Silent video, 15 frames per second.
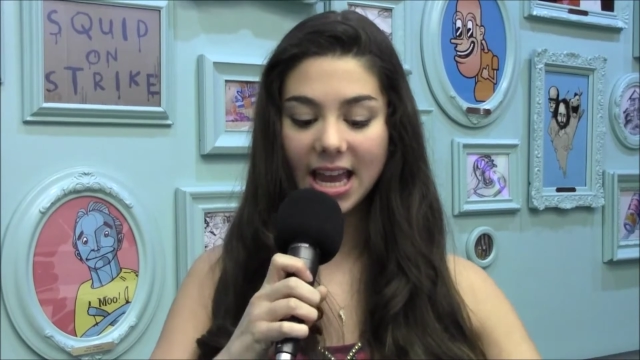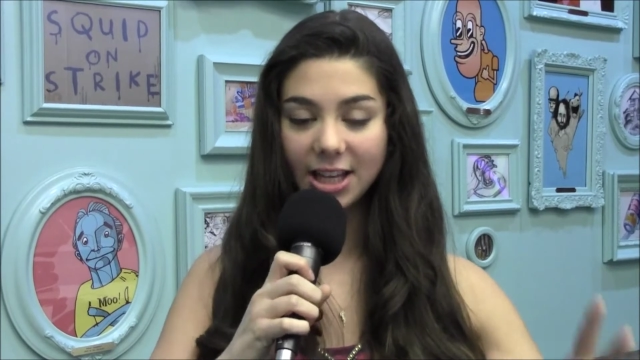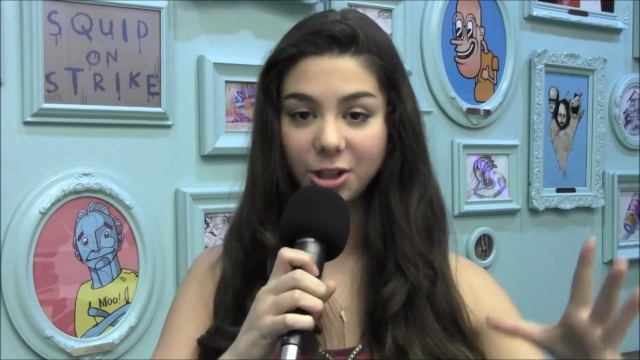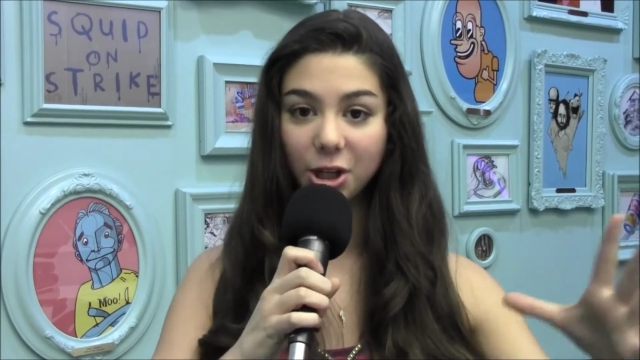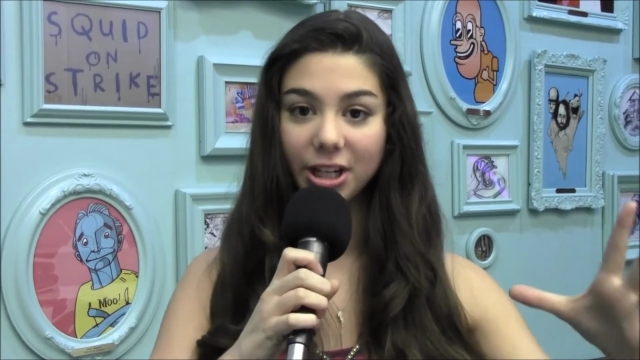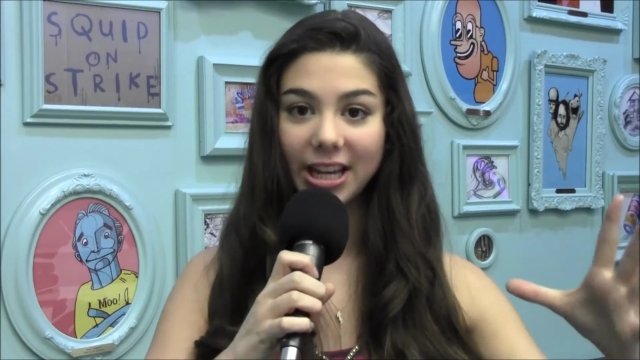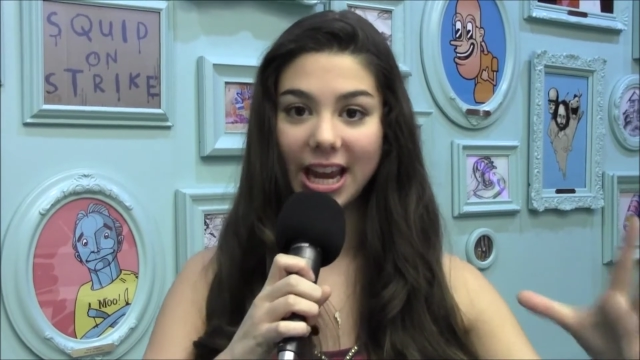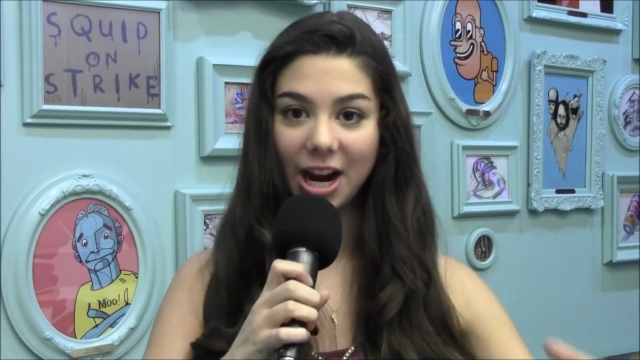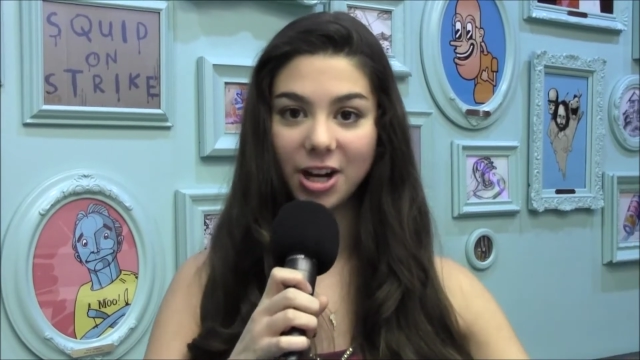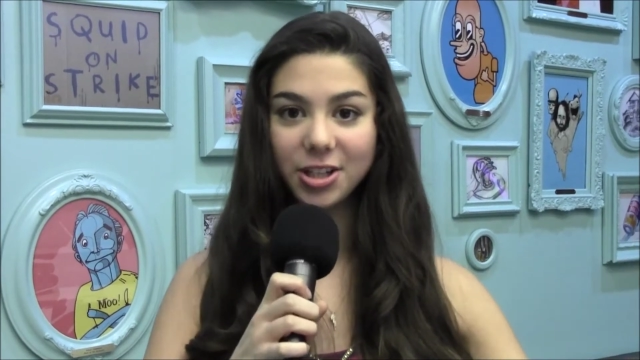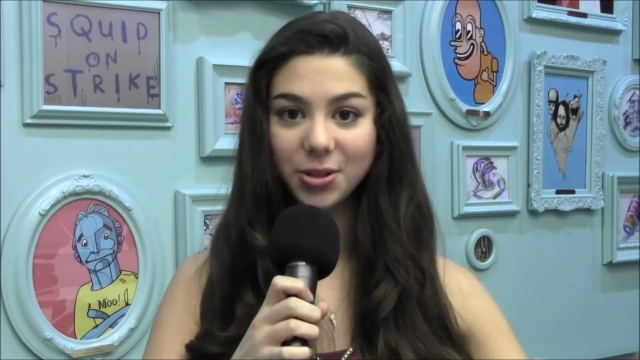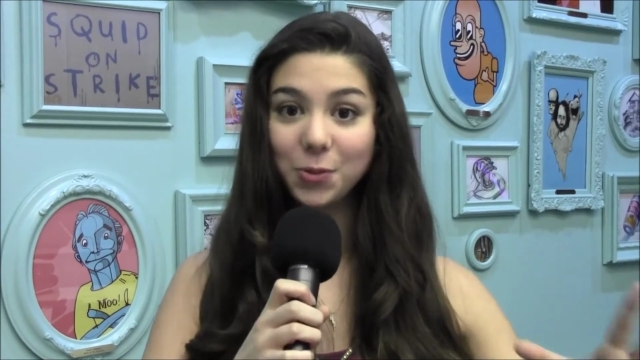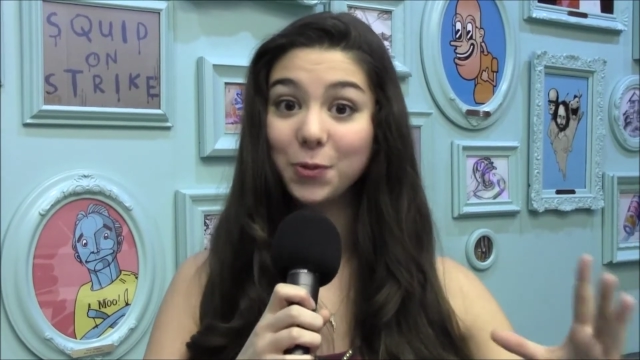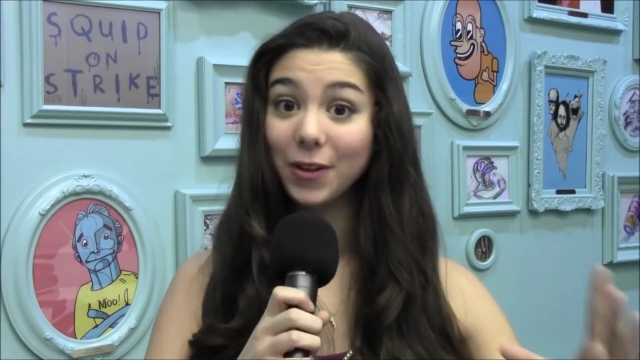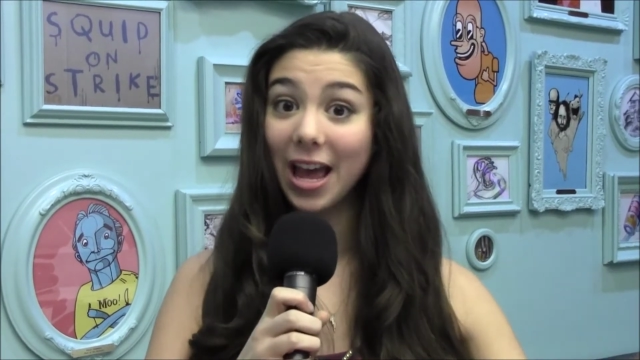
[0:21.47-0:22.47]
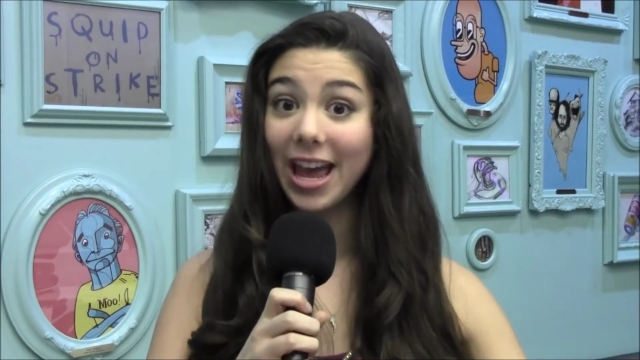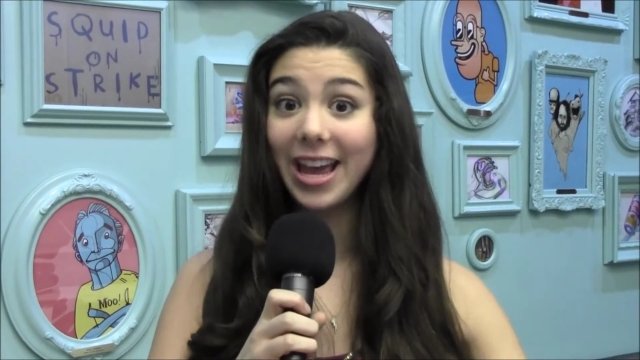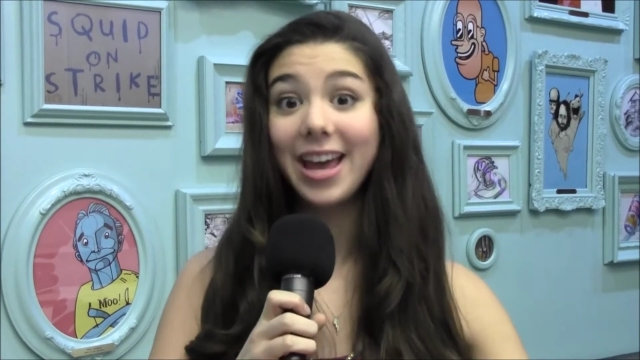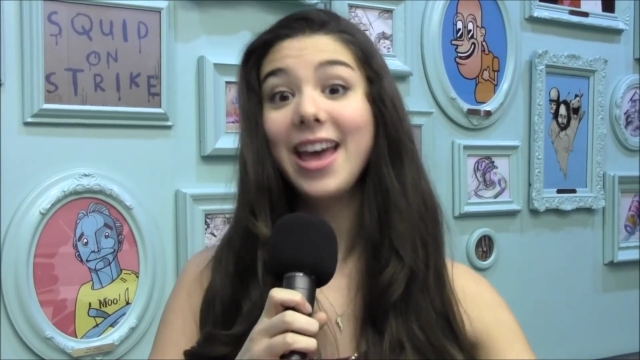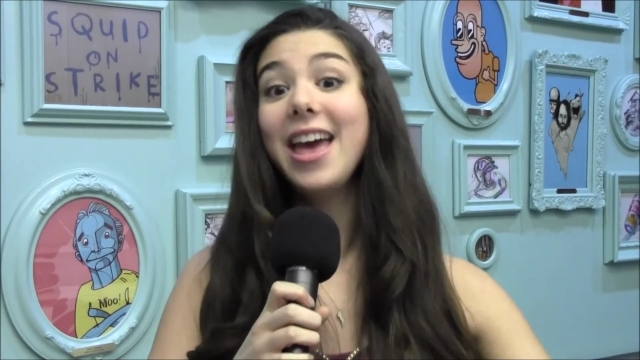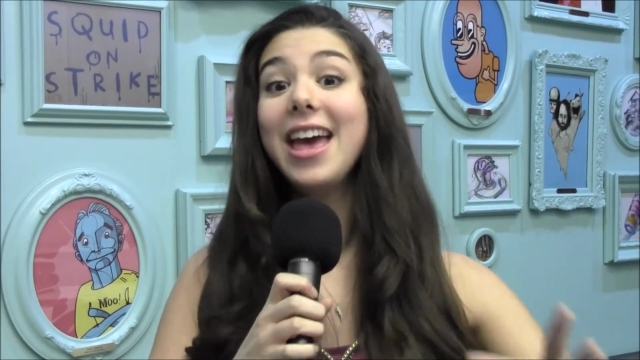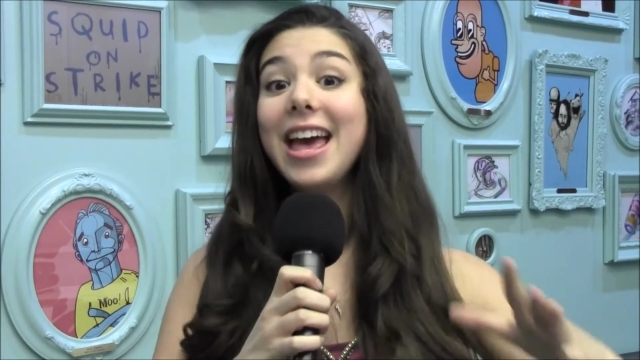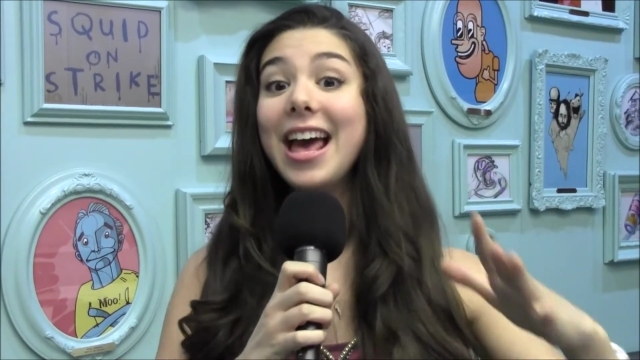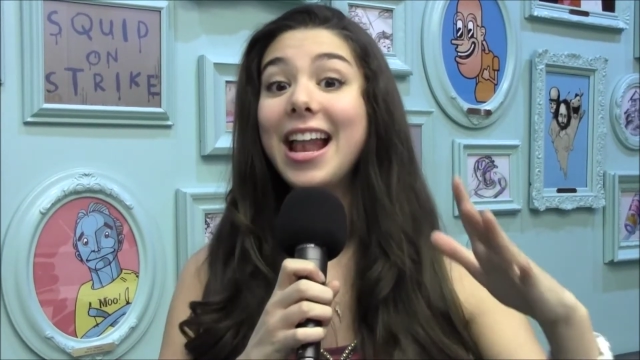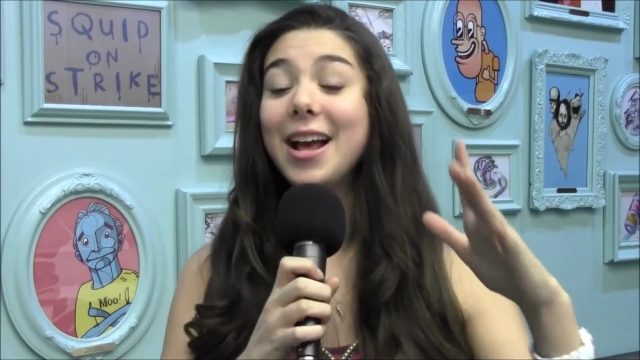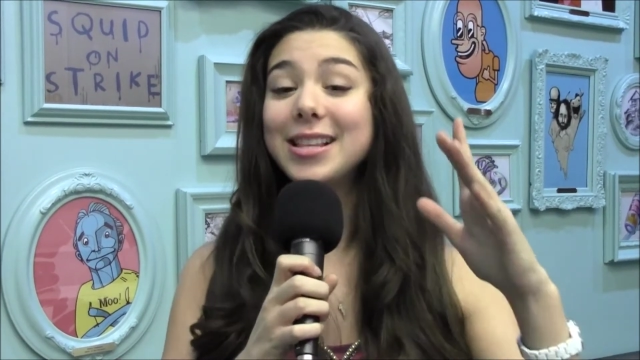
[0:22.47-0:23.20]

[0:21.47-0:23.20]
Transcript: It's called a carrot souffle, and